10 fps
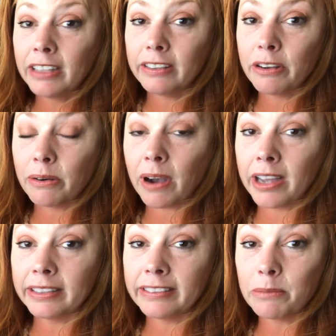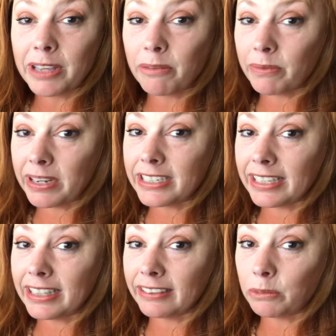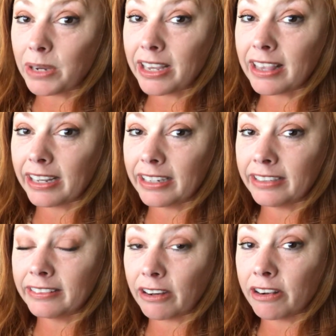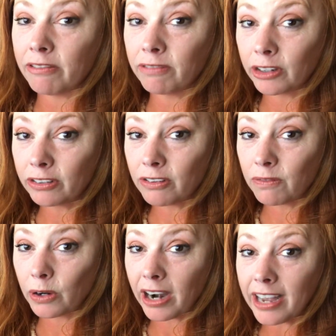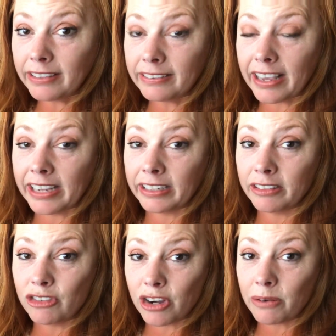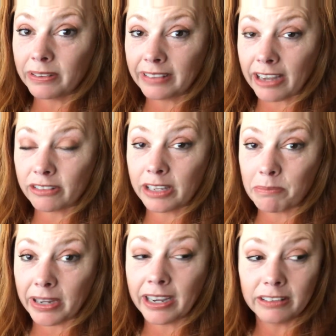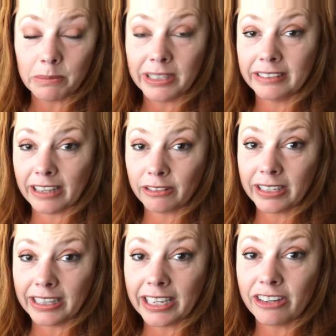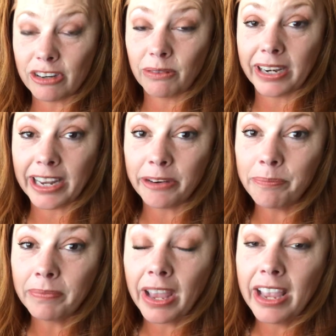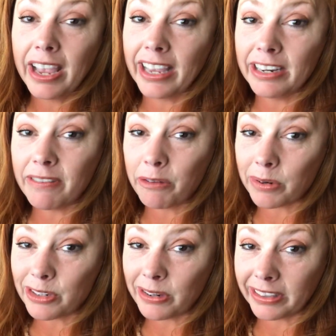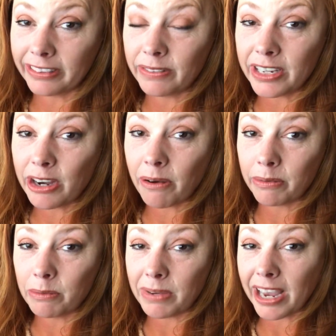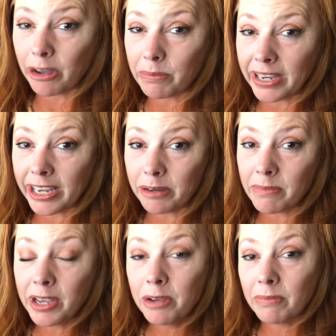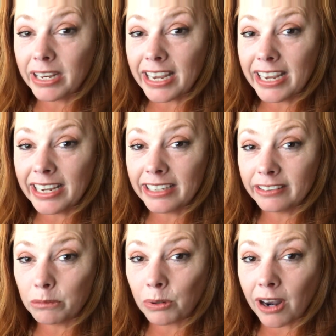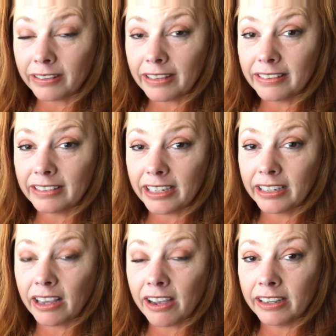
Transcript: So something we did this week that is a first for us, and Joe is actually, my husband is actually in the kitchen right now, and if I weren't doing this video I would be helping him, but he is processing,